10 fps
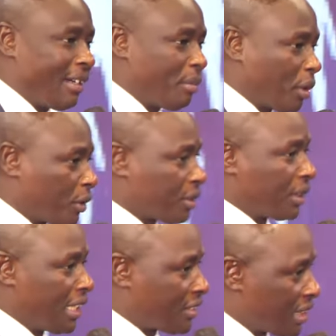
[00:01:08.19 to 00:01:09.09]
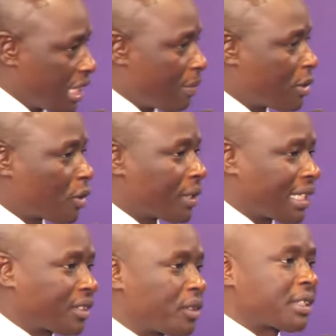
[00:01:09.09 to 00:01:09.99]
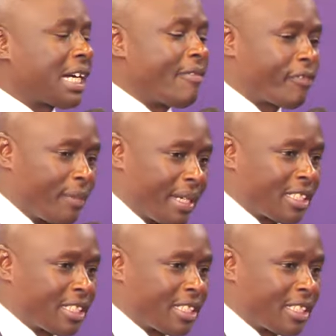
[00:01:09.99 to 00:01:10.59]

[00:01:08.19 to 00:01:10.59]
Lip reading: because this individual does not come from